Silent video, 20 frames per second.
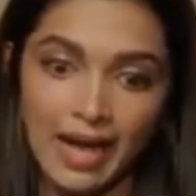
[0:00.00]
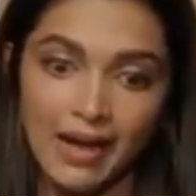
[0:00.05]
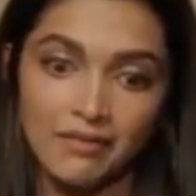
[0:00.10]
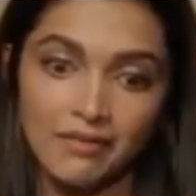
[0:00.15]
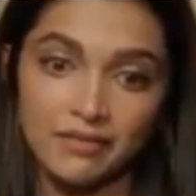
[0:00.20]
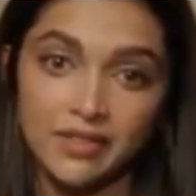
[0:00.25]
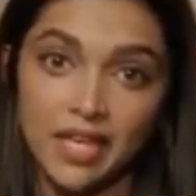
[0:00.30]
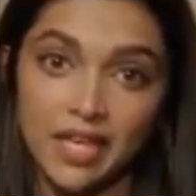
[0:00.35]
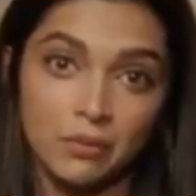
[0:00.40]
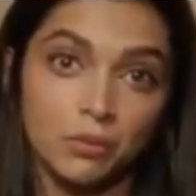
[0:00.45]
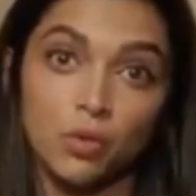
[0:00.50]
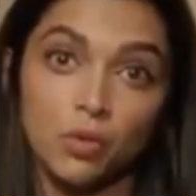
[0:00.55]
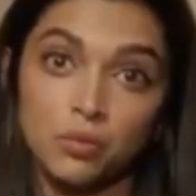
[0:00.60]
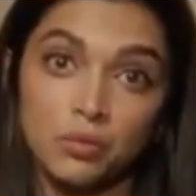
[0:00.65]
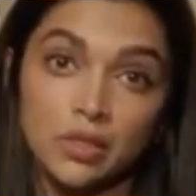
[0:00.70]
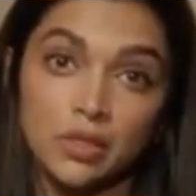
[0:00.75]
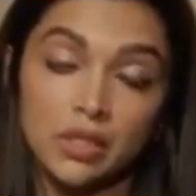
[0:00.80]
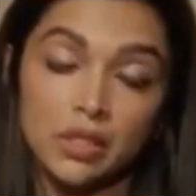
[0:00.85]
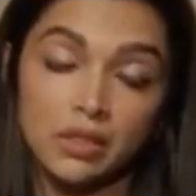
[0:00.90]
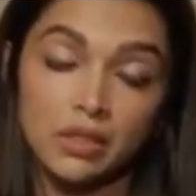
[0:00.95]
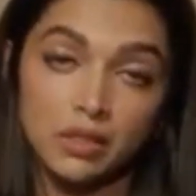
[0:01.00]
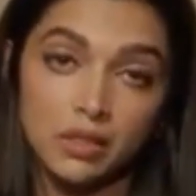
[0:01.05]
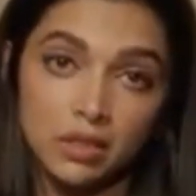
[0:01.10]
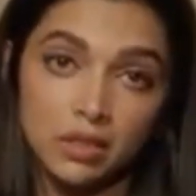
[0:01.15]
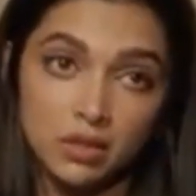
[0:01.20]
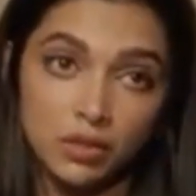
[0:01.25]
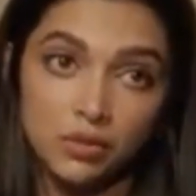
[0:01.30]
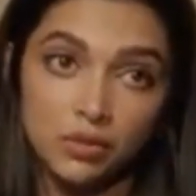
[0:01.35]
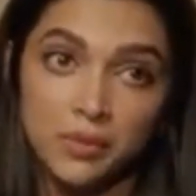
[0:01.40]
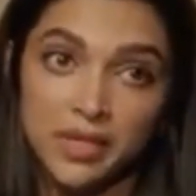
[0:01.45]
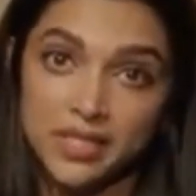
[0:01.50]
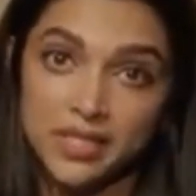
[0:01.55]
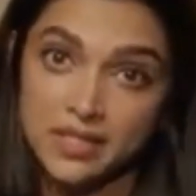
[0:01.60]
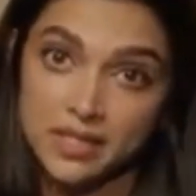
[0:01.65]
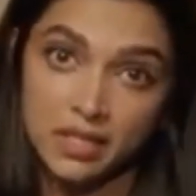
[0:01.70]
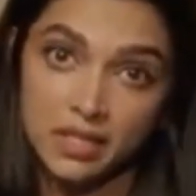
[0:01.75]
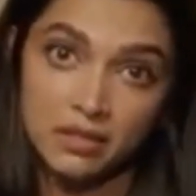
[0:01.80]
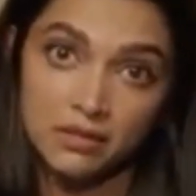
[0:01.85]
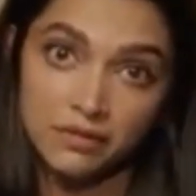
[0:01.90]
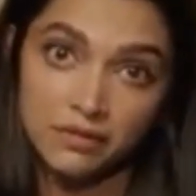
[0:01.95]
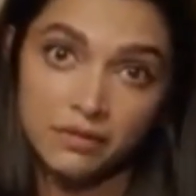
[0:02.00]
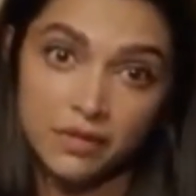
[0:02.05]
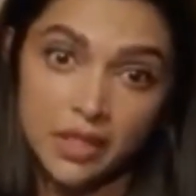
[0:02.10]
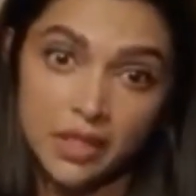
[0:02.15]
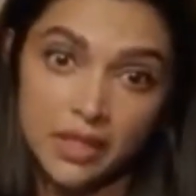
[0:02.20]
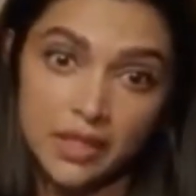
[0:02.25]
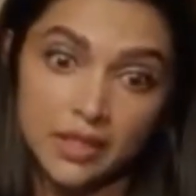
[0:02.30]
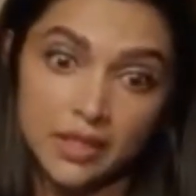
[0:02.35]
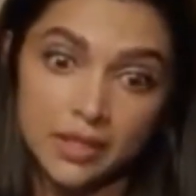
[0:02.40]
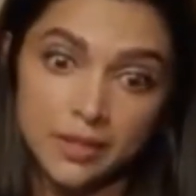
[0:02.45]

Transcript: have that moment to myself.